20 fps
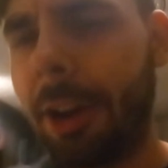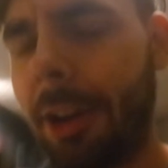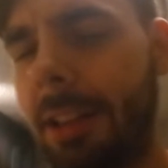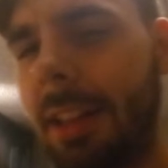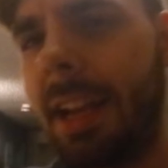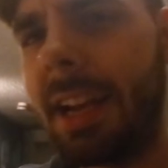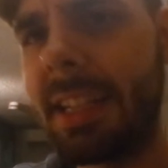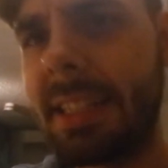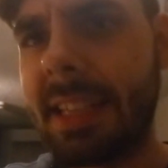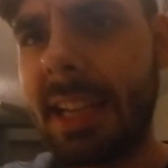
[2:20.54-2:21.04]

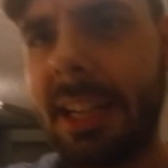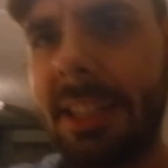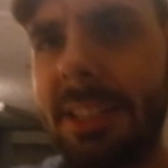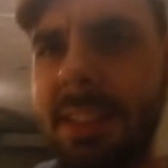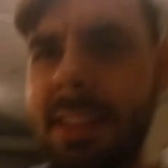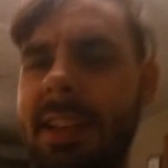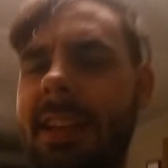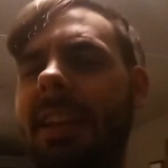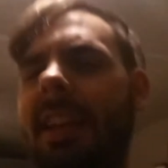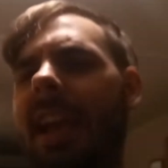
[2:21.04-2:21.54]
client's house,
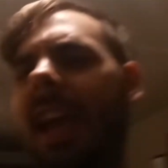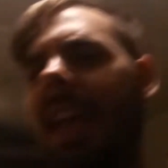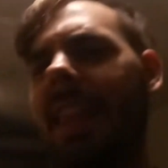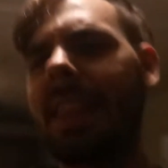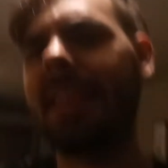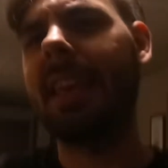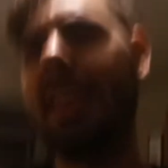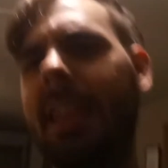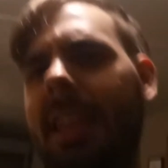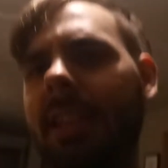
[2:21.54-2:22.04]
and
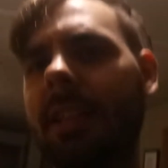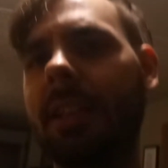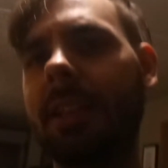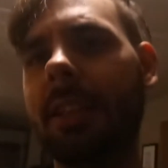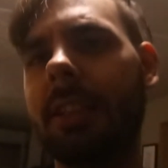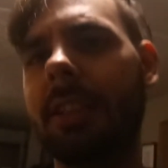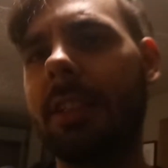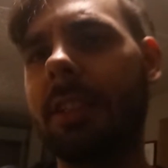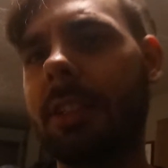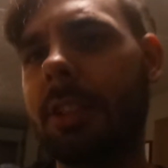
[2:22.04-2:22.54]
then
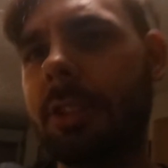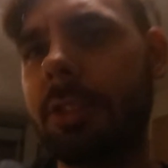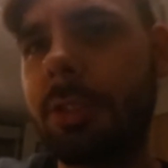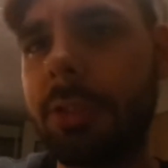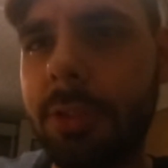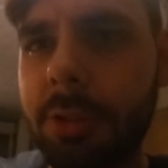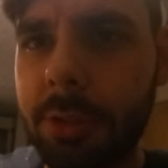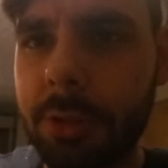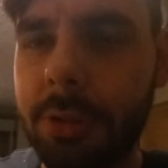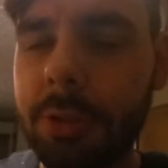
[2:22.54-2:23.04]

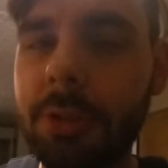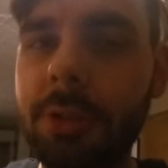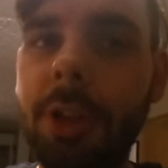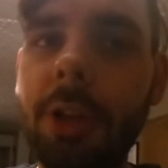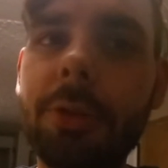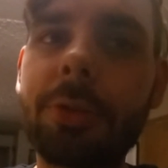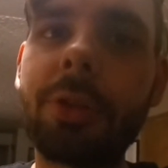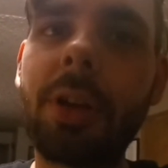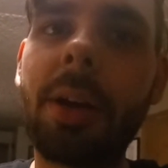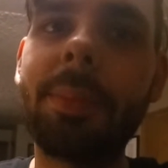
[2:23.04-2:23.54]

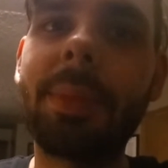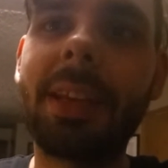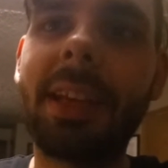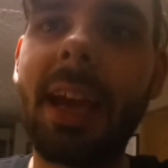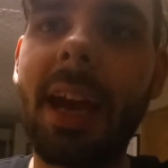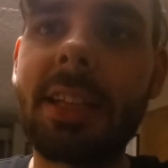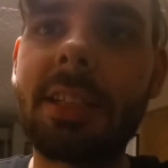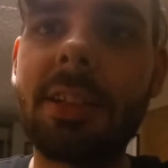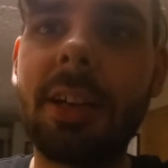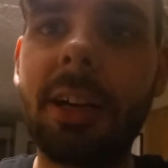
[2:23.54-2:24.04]
go drop the
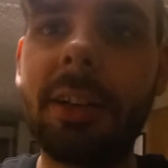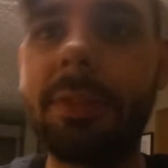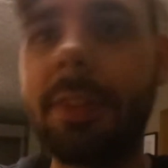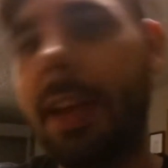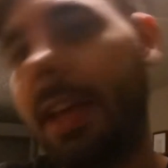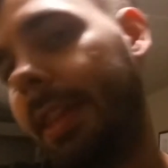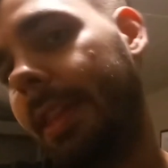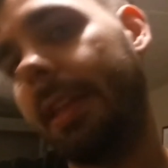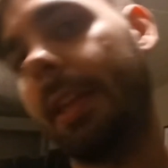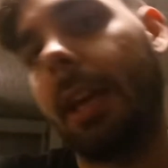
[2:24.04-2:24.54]
cats off,
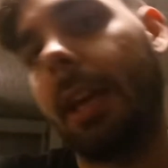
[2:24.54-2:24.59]
and then